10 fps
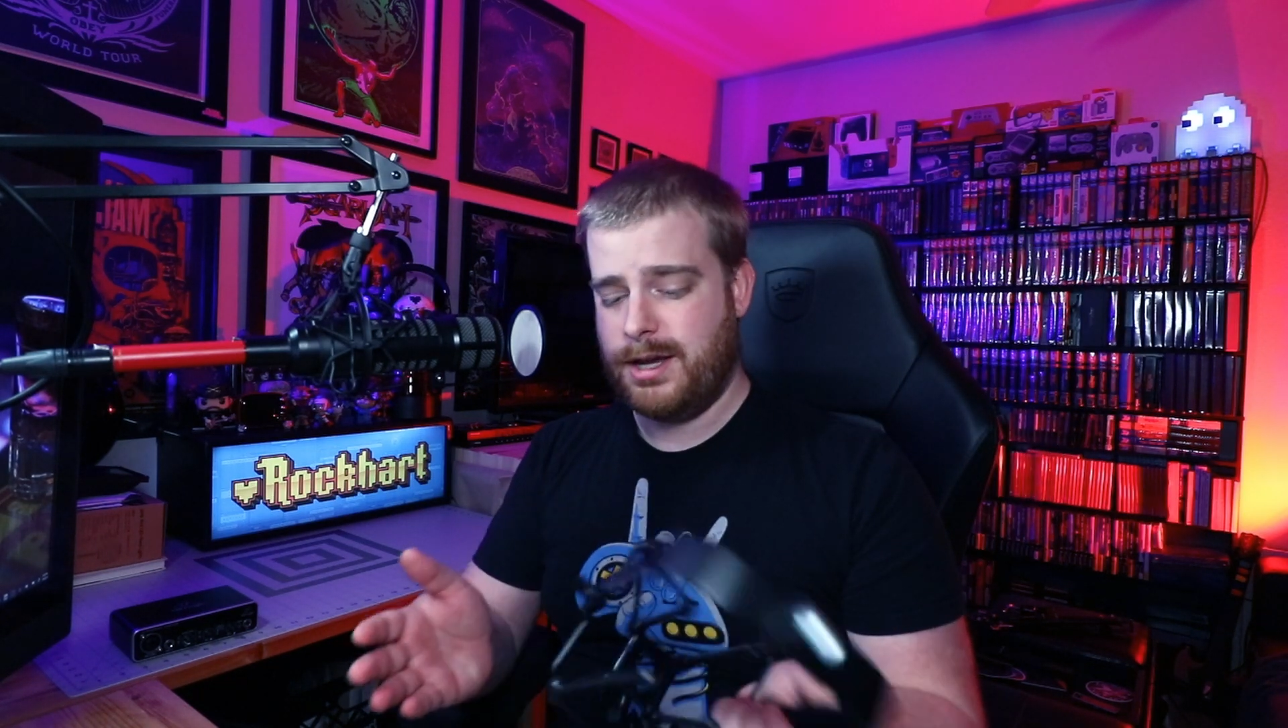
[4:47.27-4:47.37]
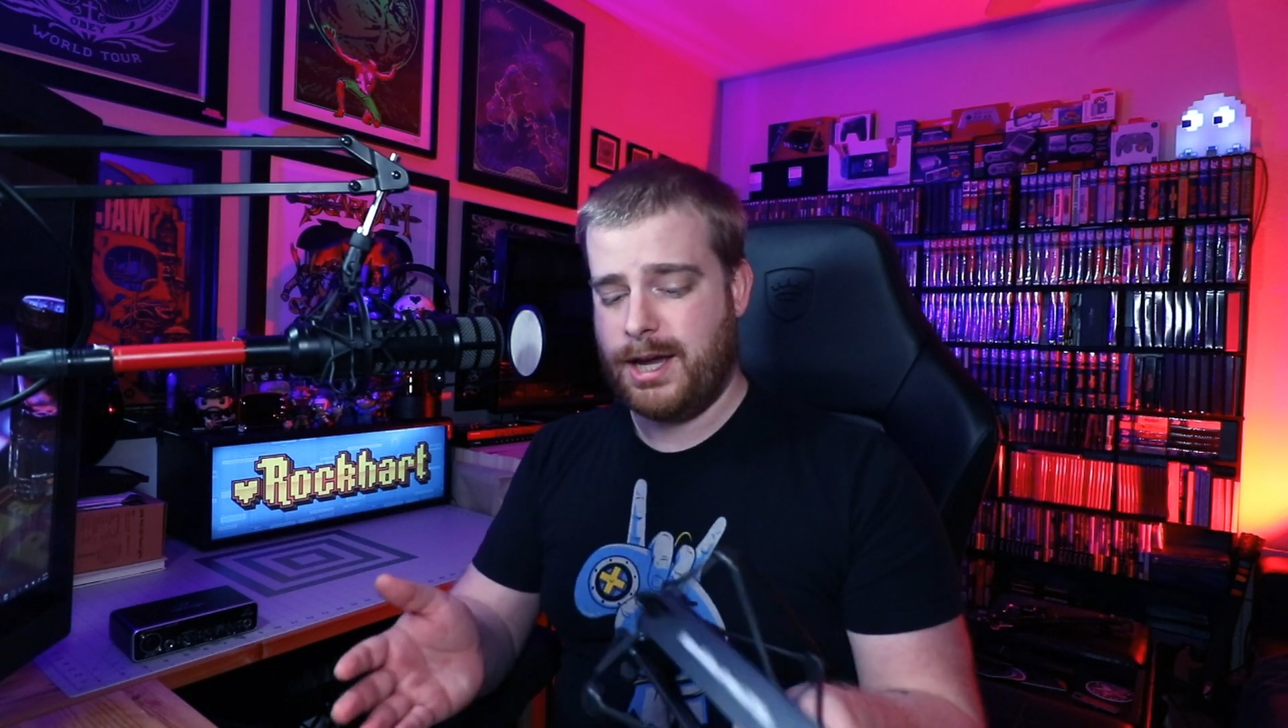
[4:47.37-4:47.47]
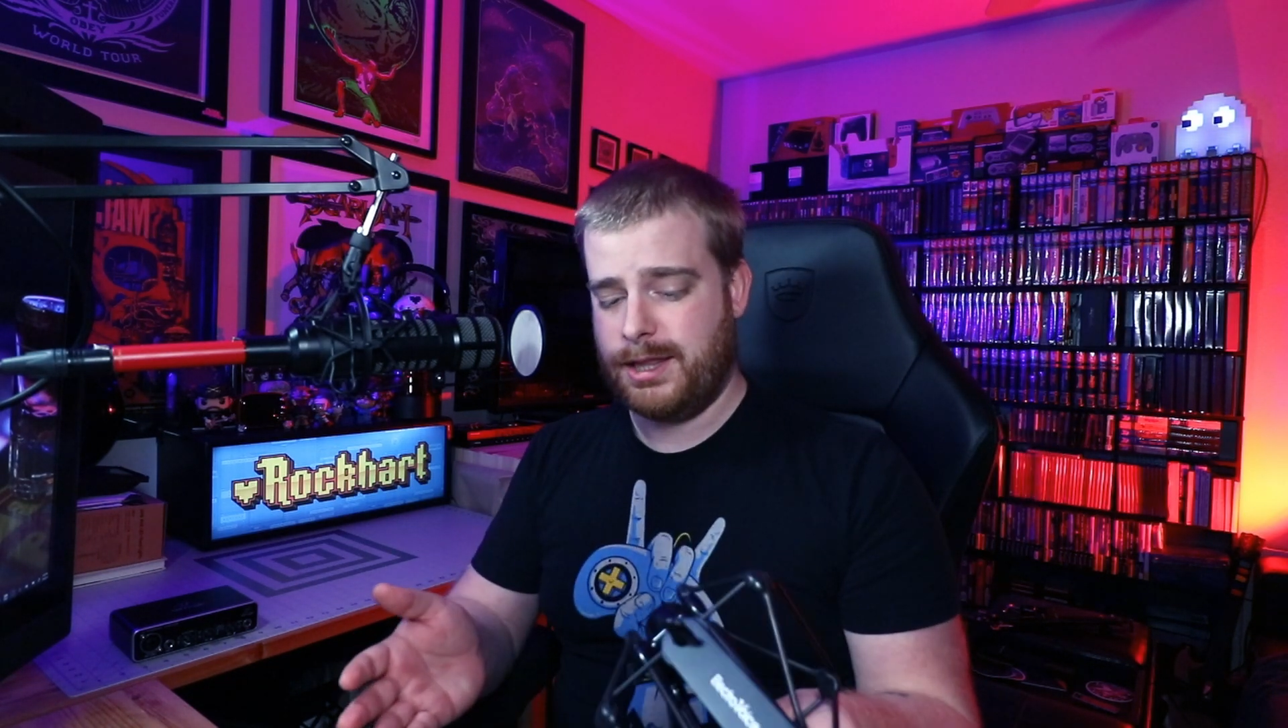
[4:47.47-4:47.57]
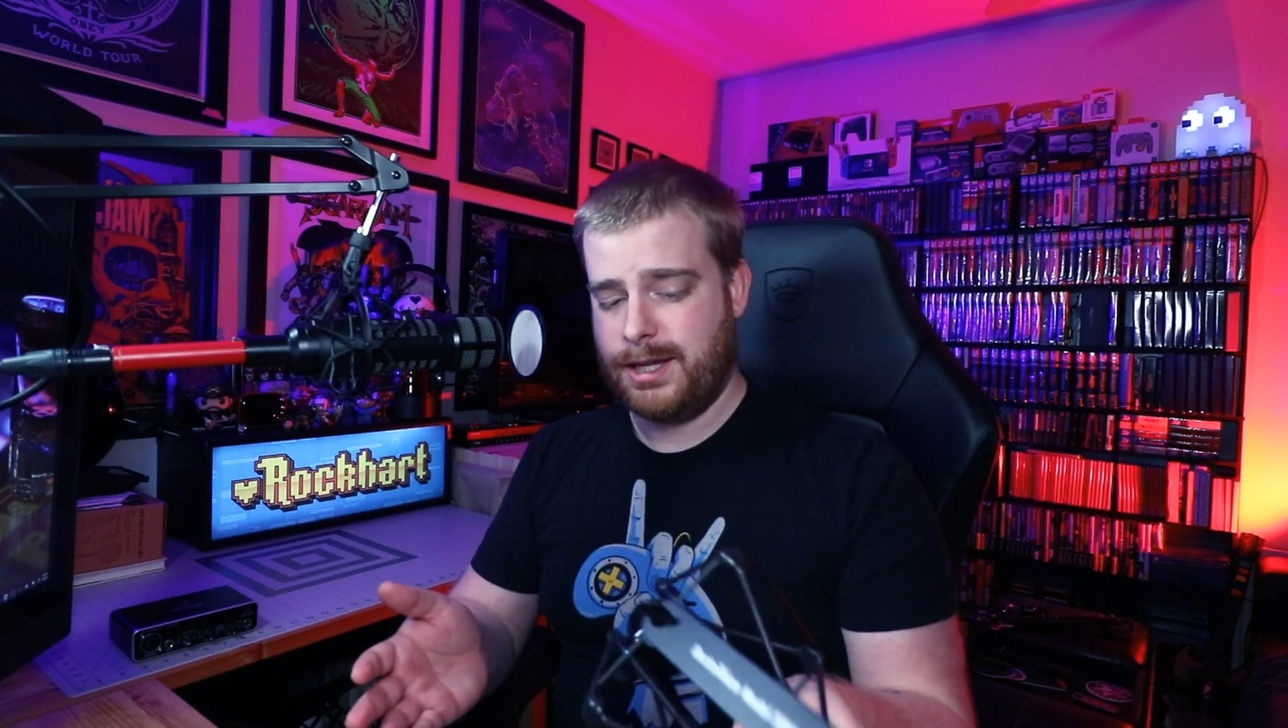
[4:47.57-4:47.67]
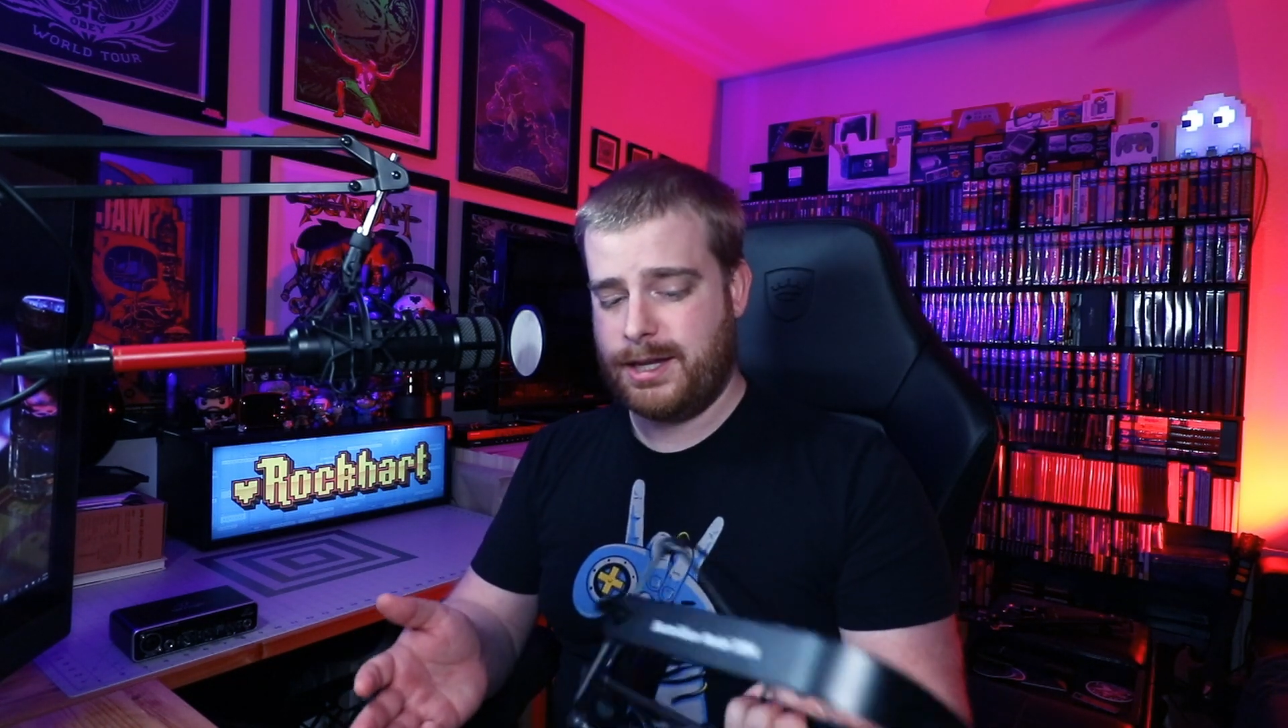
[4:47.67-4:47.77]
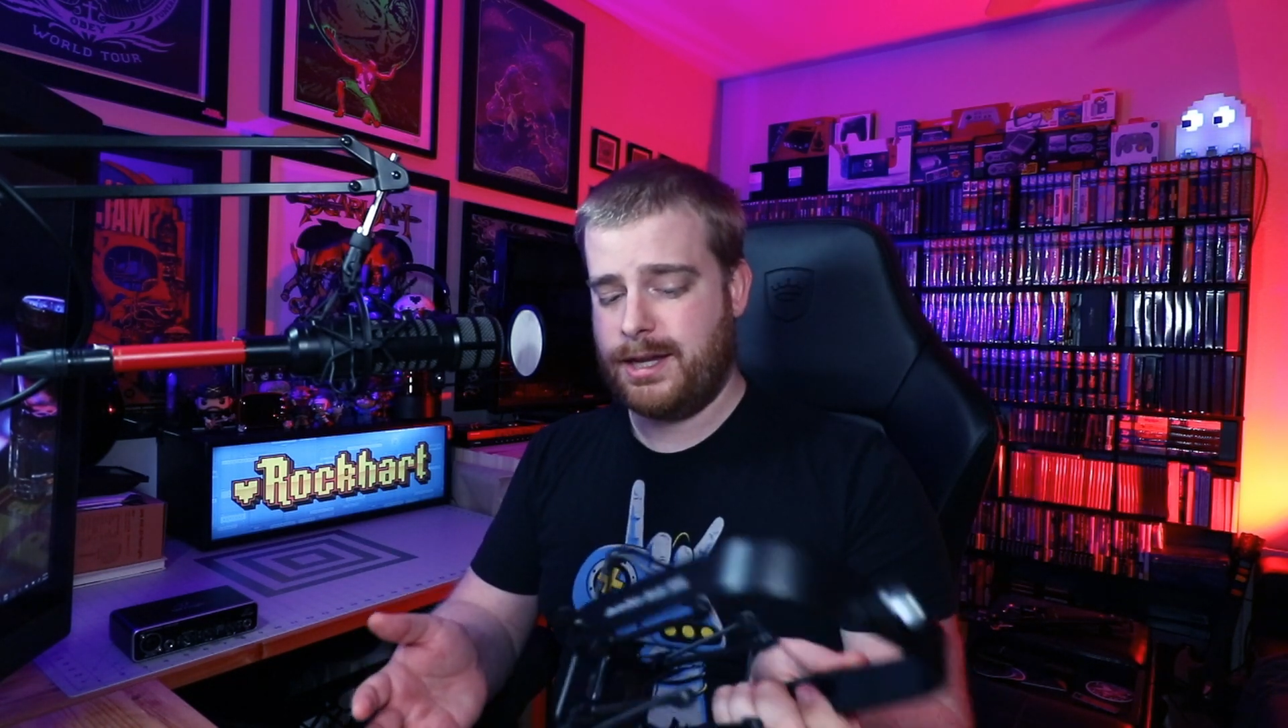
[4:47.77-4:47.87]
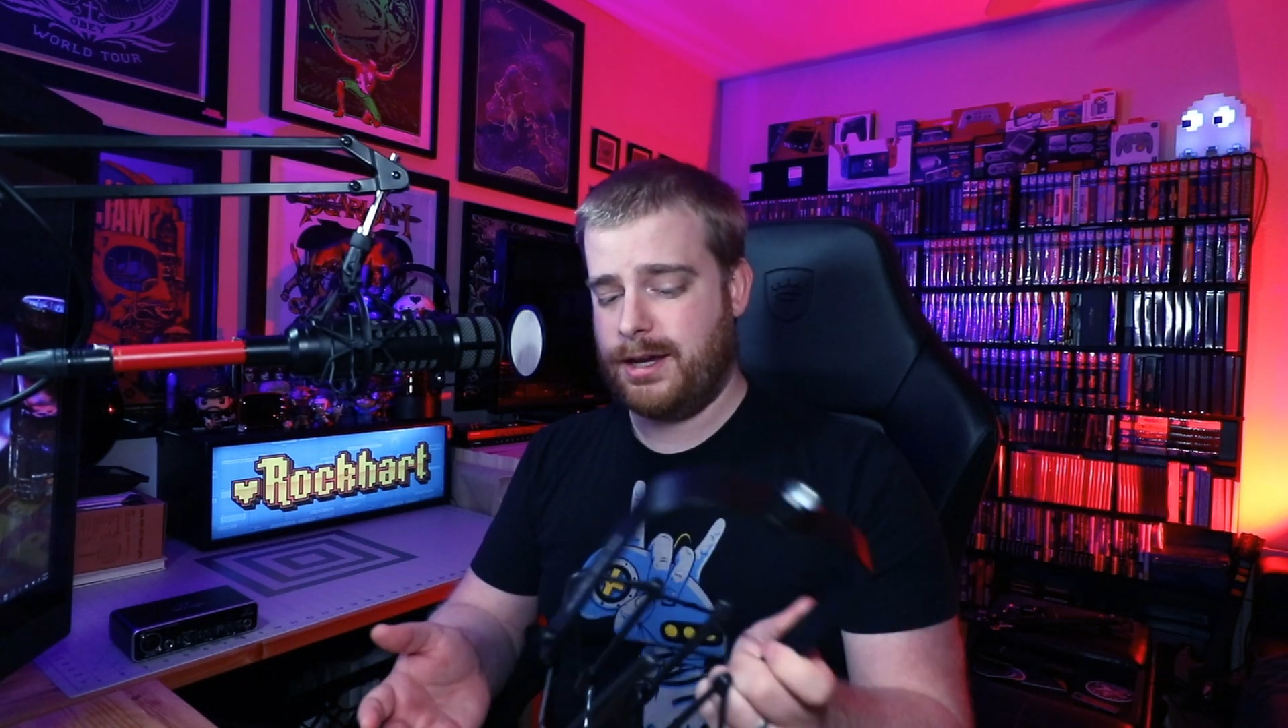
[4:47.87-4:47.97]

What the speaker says: I like